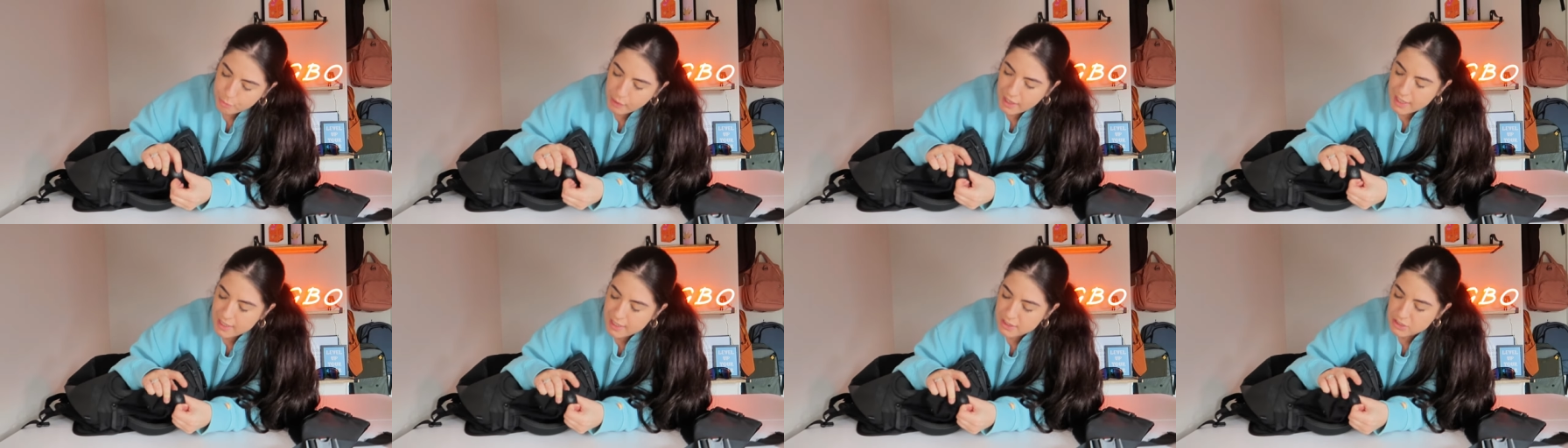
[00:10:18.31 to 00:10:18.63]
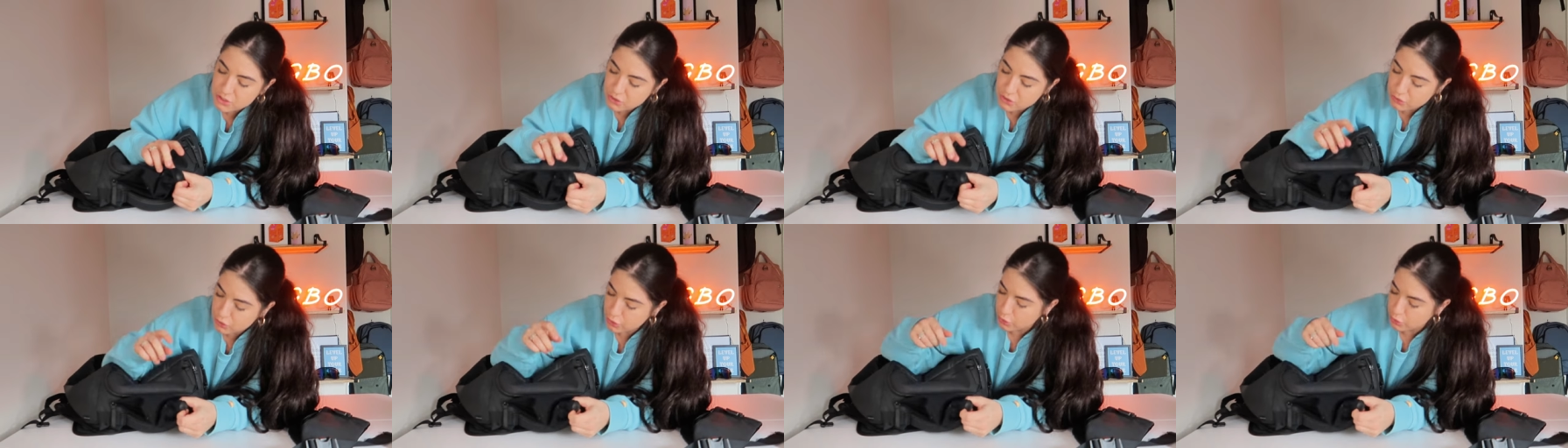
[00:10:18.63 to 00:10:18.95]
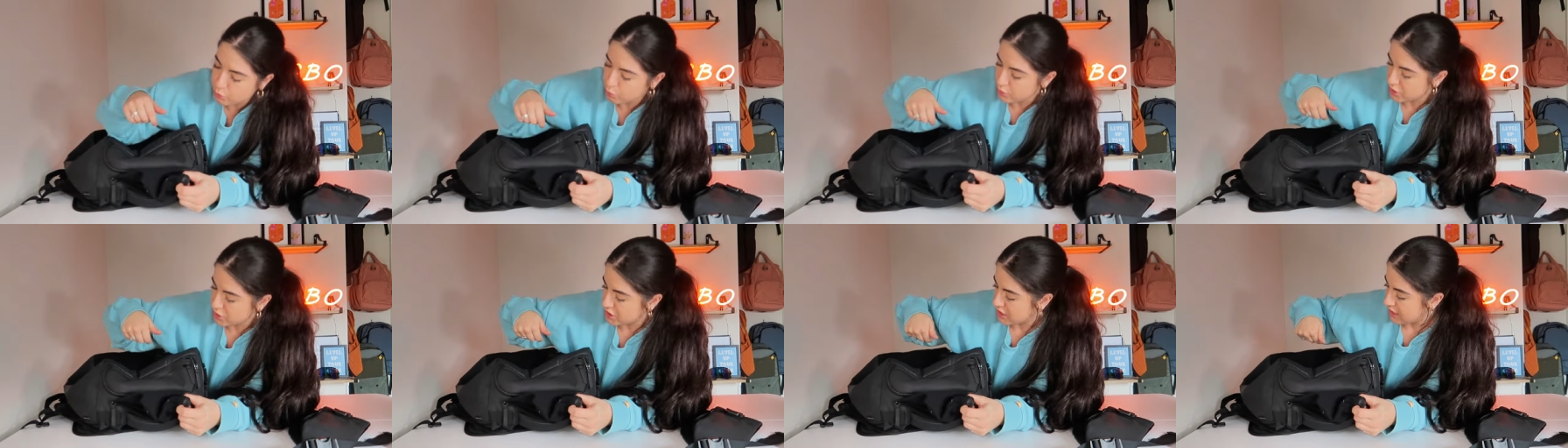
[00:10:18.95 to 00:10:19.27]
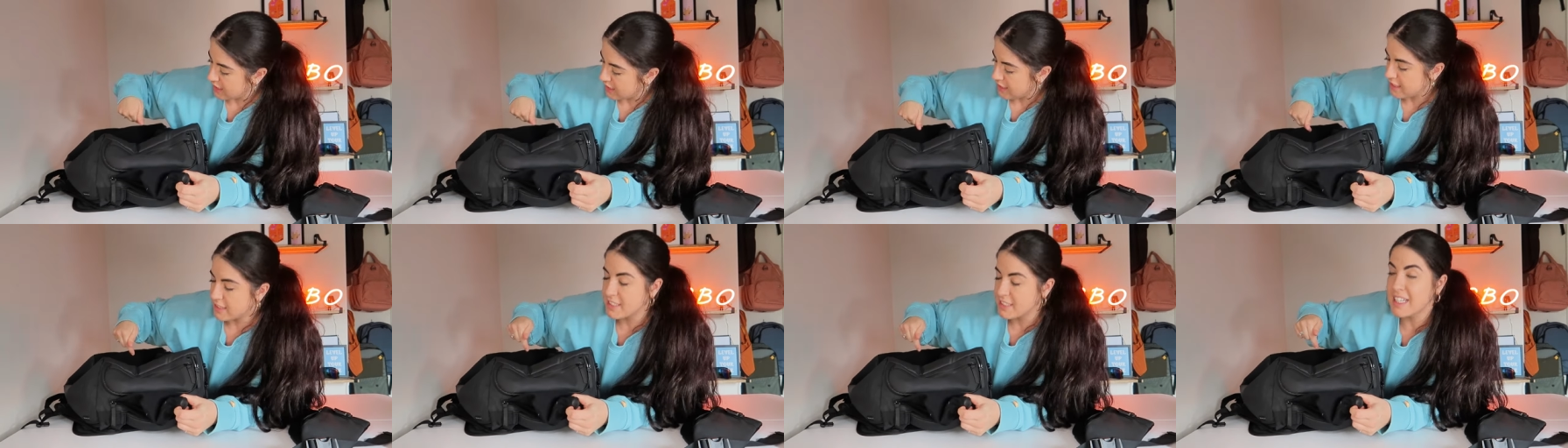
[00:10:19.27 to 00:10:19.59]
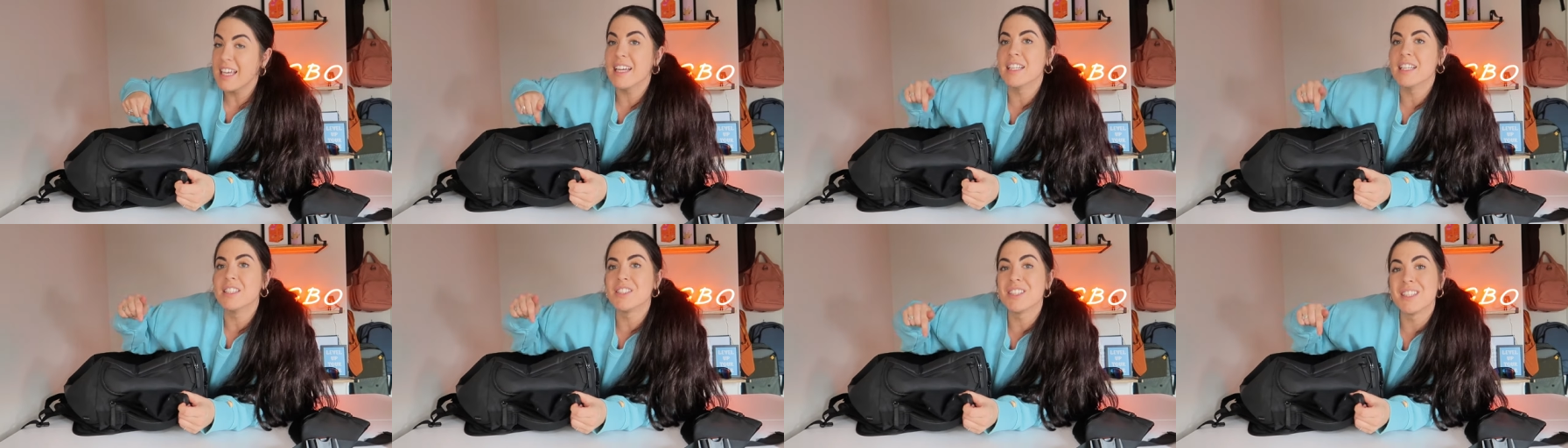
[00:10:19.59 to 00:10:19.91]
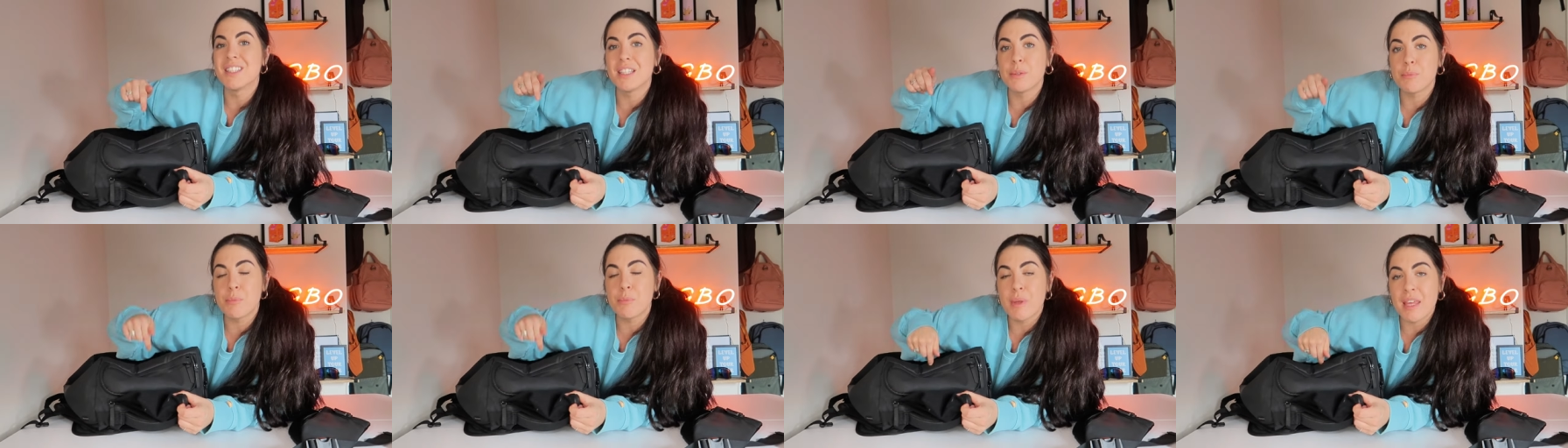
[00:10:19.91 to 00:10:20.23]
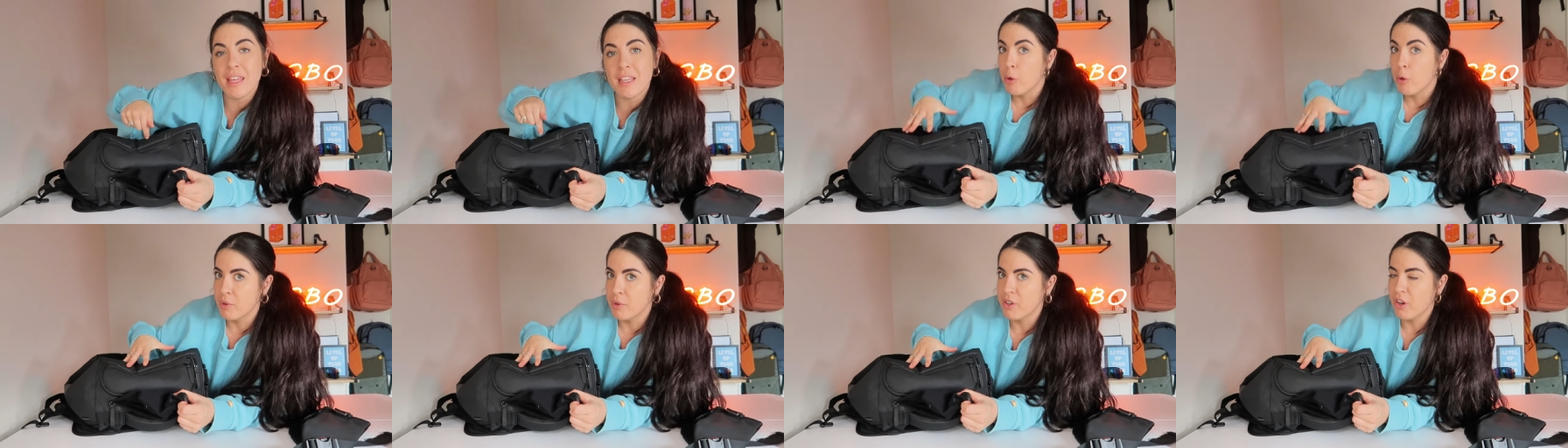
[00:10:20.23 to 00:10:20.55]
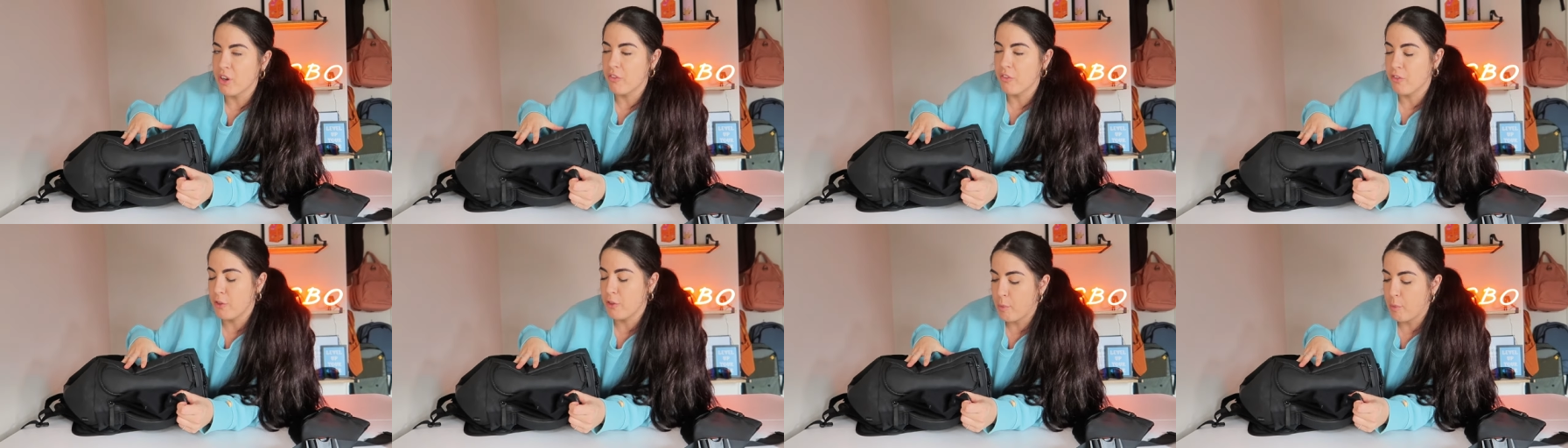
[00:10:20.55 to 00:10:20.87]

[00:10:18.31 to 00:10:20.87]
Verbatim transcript: pass through which leads into the main compartment of the